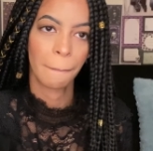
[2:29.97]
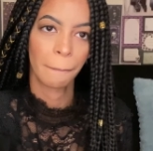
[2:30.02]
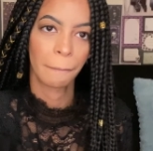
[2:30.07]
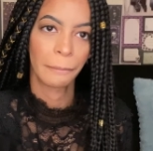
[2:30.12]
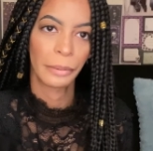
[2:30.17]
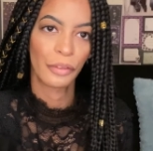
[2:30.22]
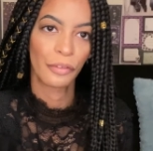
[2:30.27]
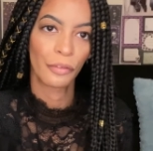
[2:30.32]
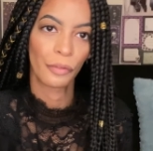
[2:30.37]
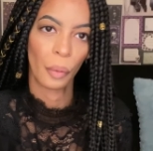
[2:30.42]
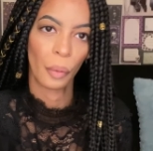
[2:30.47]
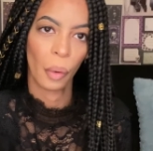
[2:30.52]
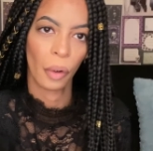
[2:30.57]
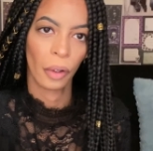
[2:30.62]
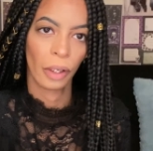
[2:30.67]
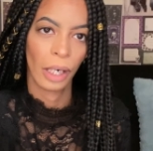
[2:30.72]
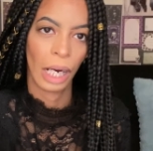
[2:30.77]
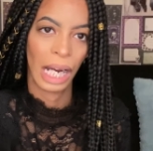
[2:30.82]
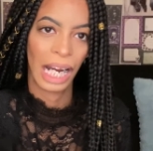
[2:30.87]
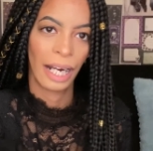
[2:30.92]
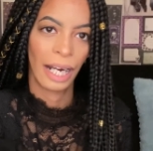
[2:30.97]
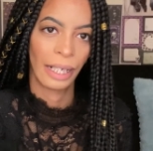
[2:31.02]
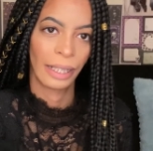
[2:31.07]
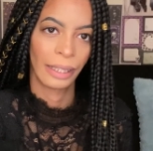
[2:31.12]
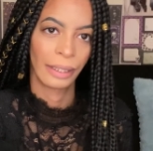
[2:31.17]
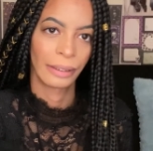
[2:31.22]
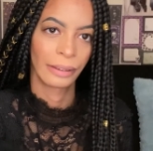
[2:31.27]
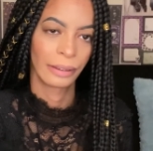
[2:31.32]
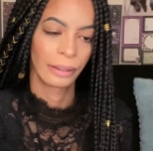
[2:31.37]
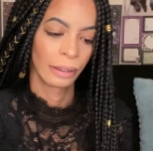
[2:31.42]
before
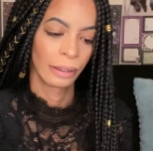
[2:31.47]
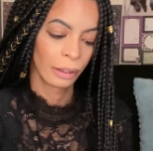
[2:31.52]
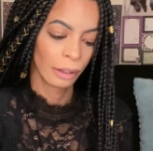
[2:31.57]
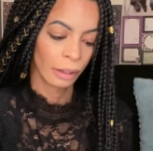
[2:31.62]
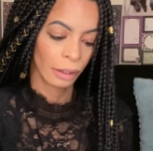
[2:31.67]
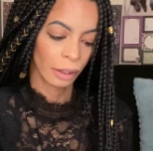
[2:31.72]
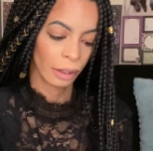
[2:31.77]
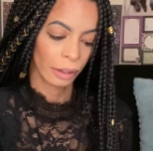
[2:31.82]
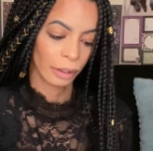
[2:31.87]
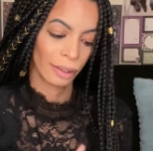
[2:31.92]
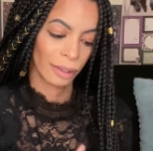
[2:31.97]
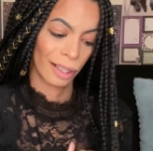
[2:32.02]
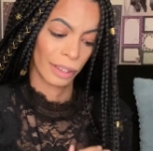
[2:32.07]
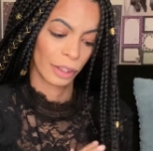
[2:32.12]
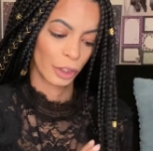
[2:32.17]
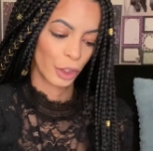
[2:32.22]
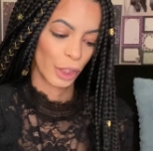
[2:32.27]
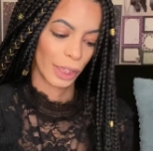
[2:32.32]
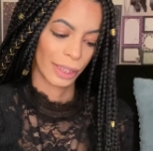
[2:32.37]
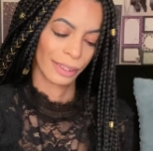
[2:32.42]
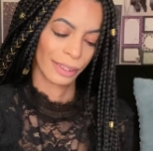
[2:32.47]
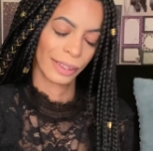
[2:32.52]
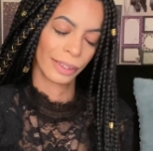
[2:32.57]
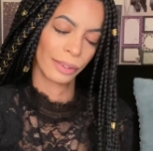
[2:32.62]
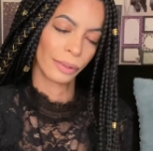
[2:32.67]
I got a chance